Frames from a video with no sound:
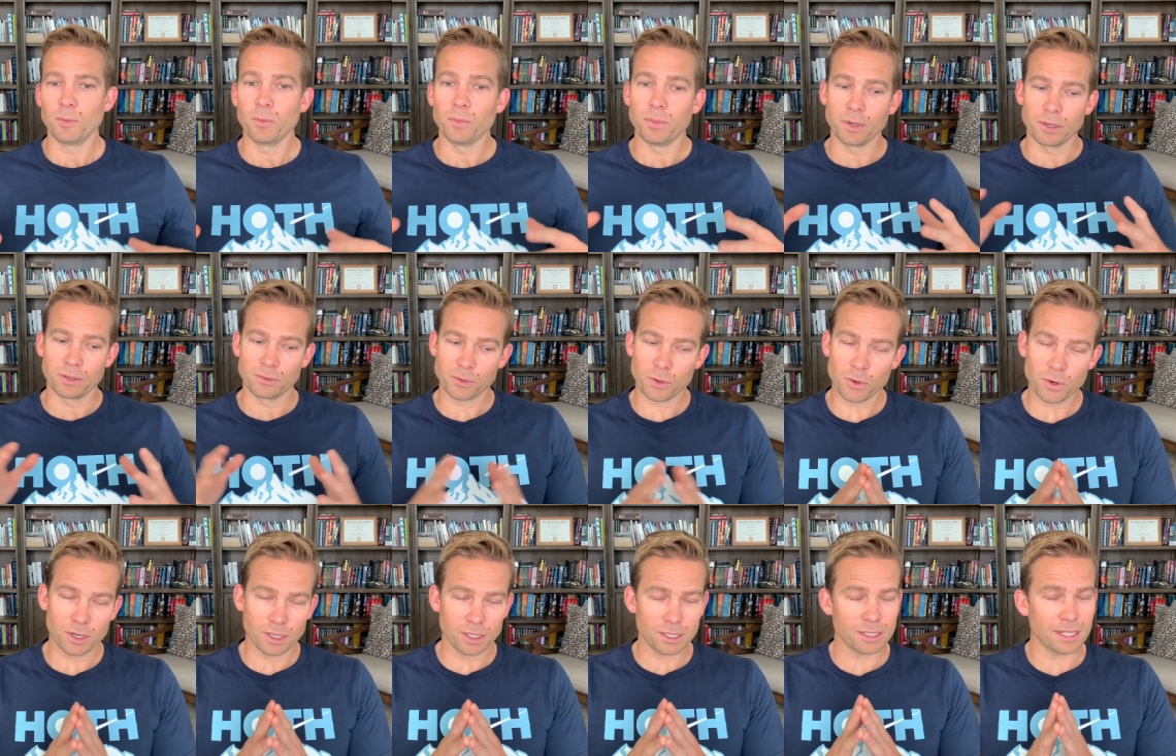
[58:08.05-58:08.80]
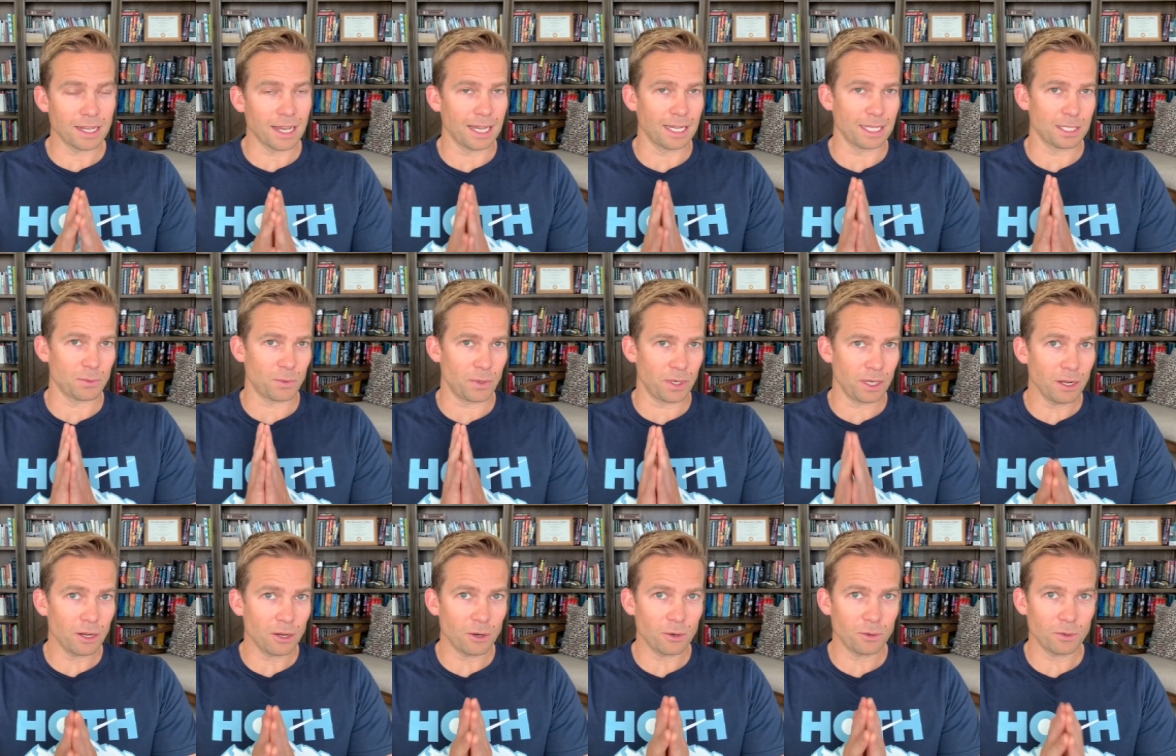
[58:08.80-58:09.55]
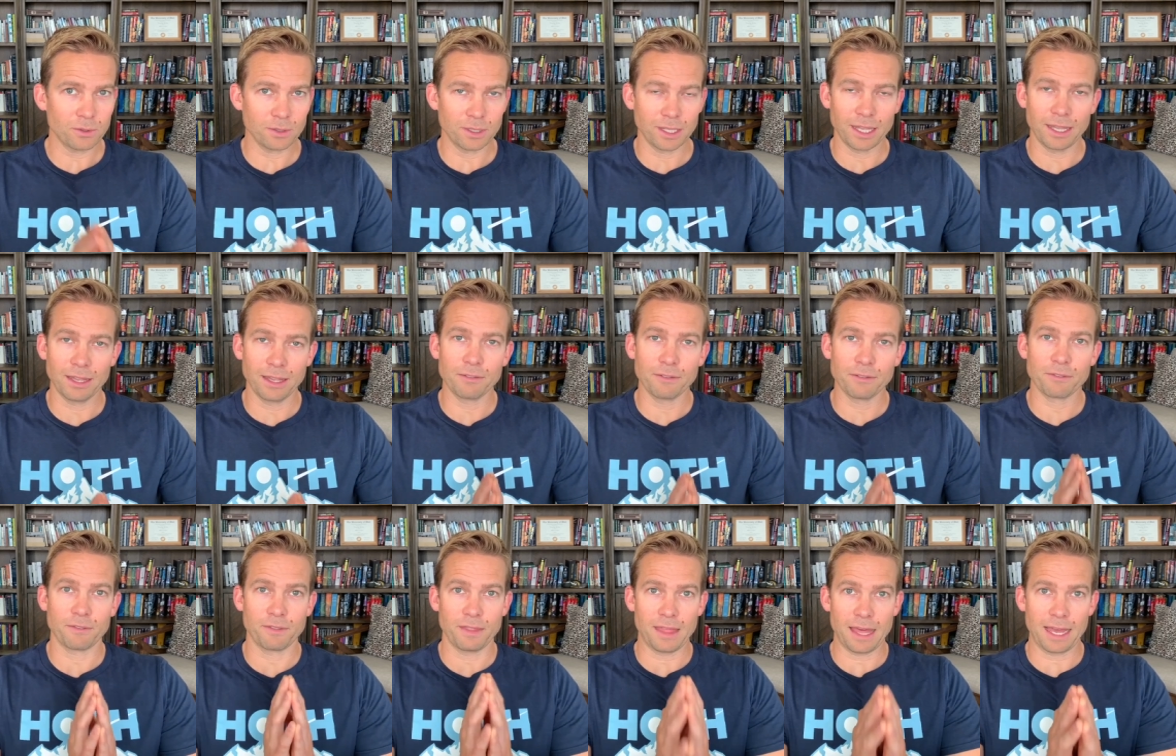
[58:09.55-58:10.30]
But of course, as we know,
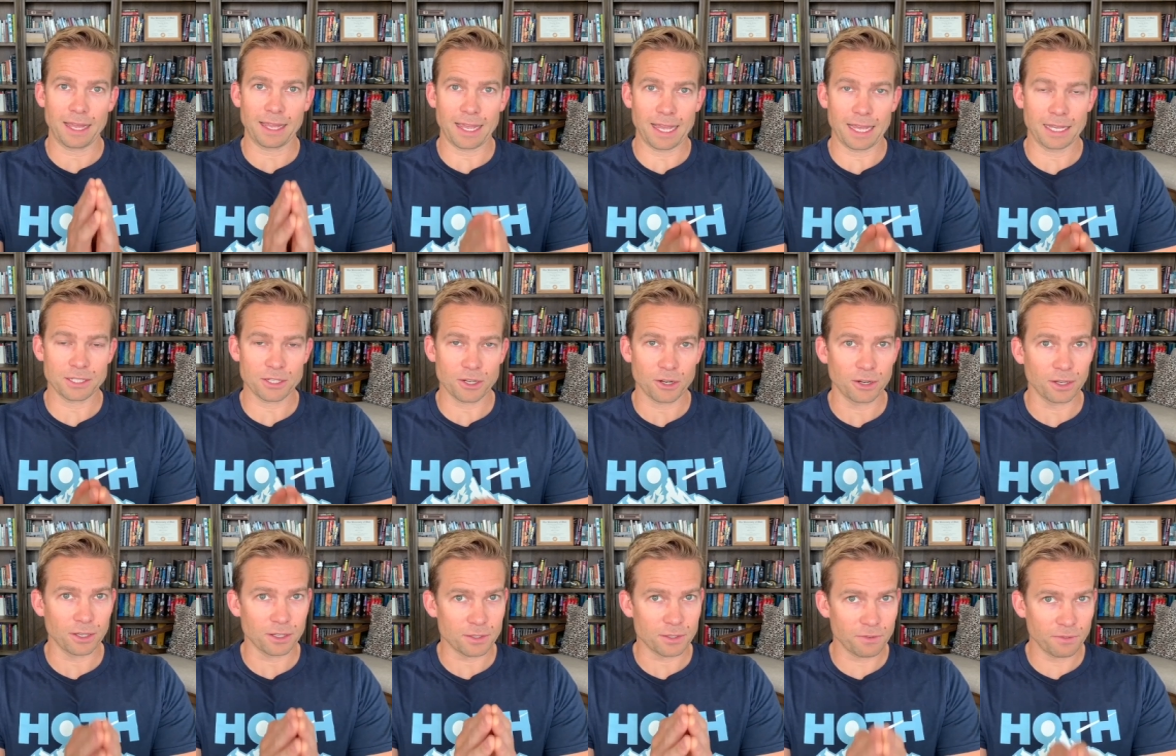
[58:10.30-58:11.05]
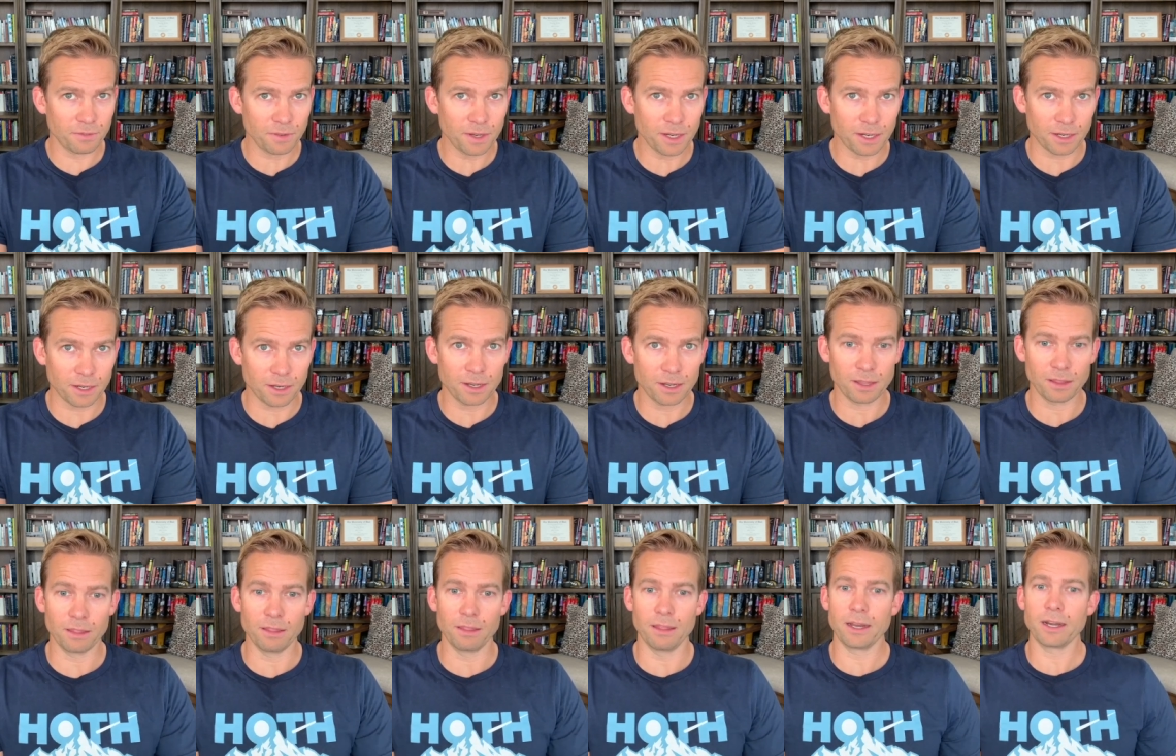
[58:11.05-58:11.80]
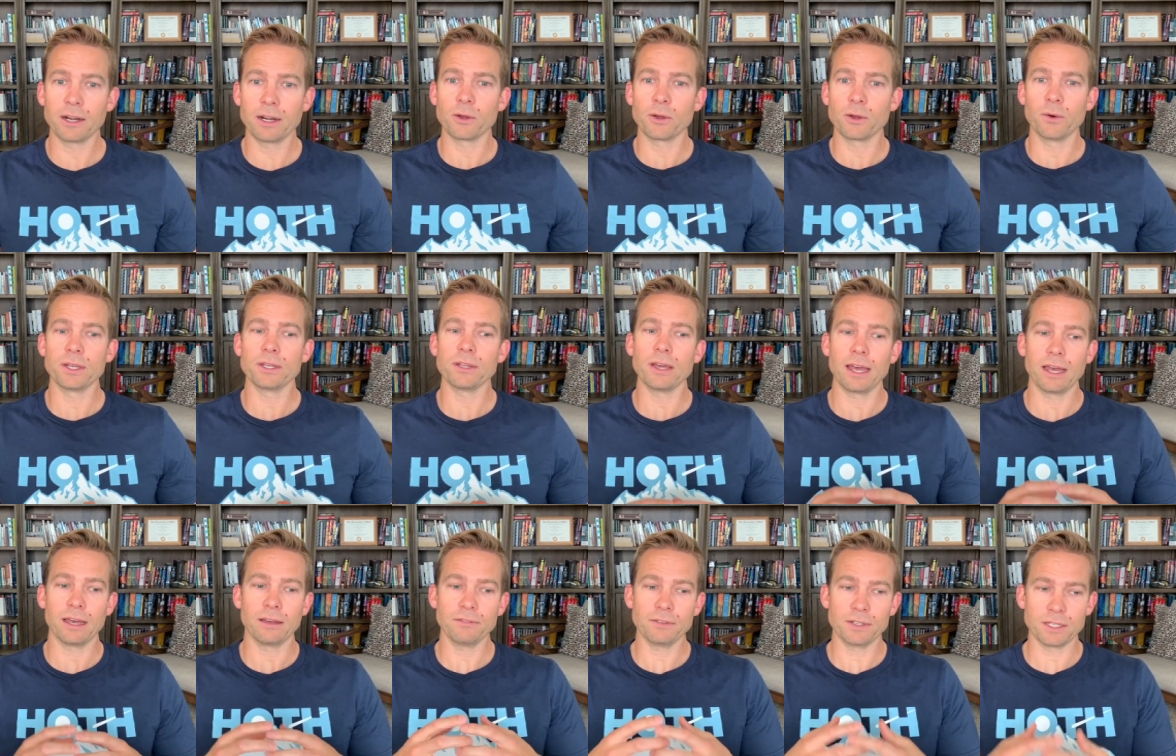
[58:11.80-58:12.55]
if that caster is feared, they're going to
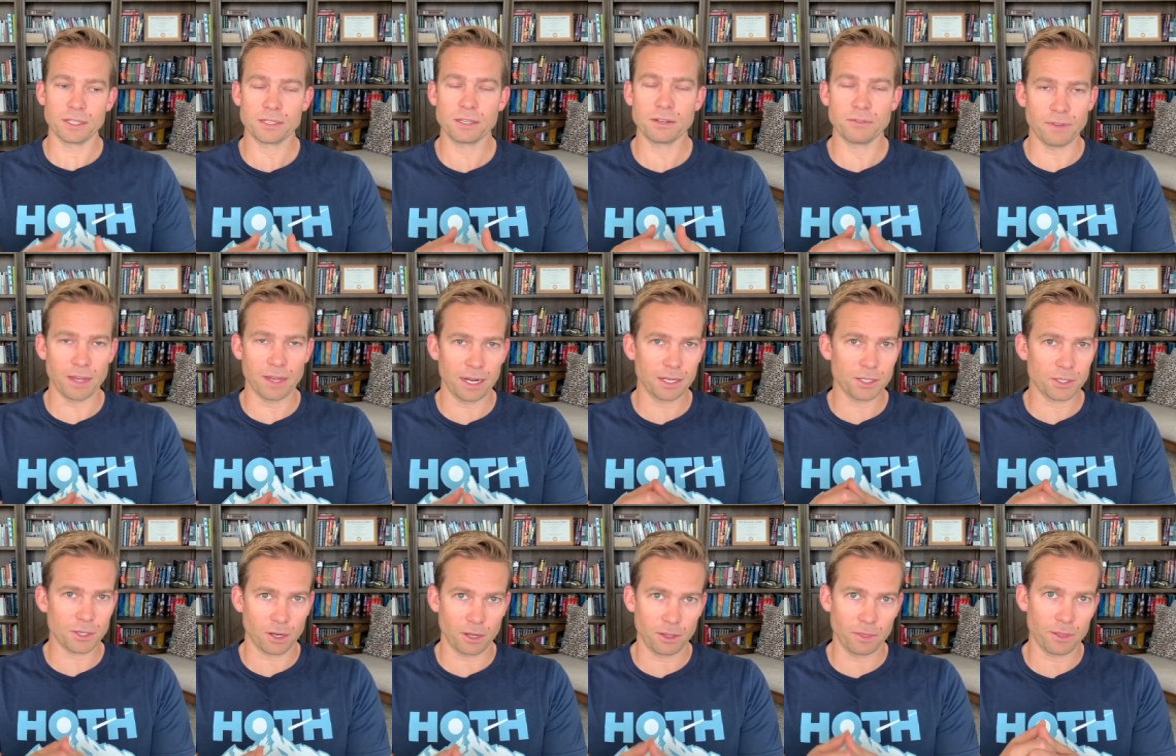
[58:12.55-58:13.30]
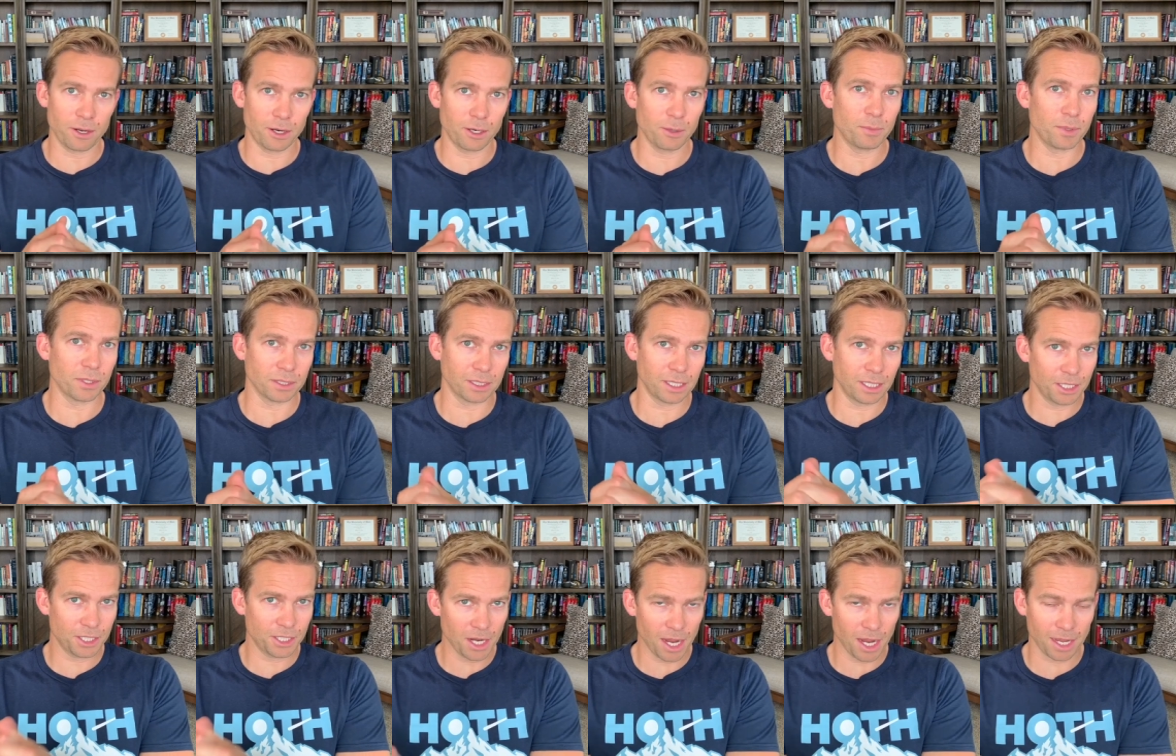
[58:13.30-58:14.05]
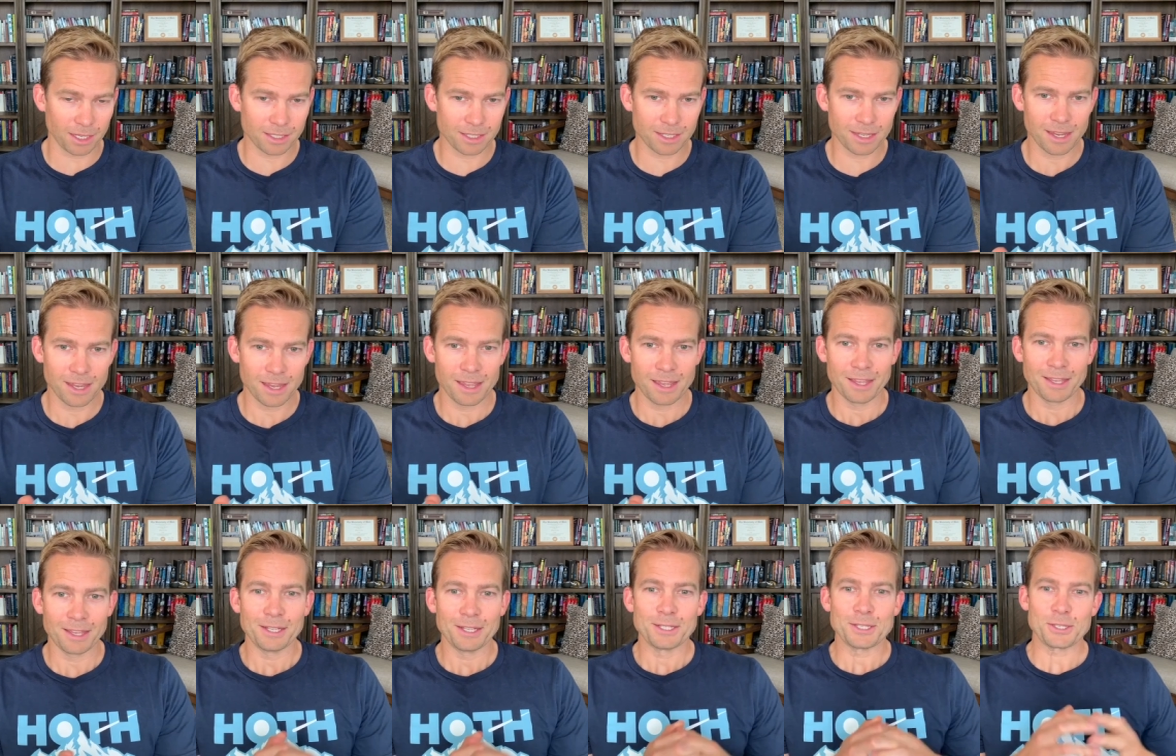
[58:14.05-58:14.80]
have disadvantage on their ability checks.
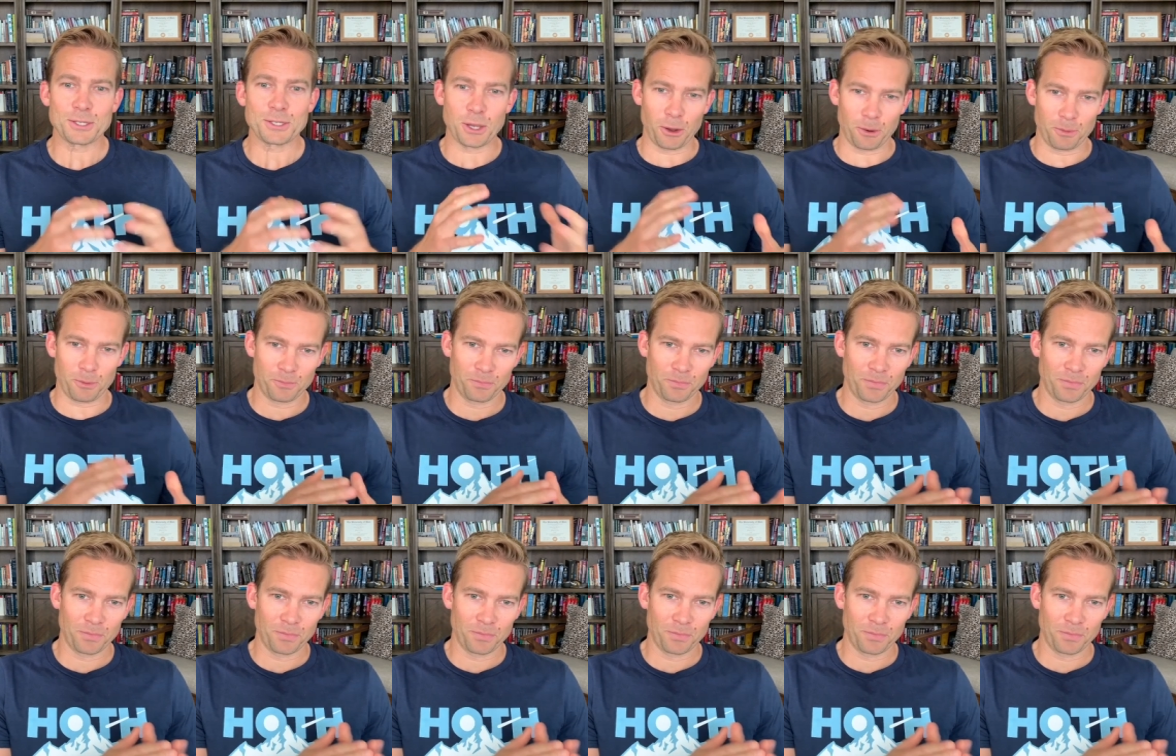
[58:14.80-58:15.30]
So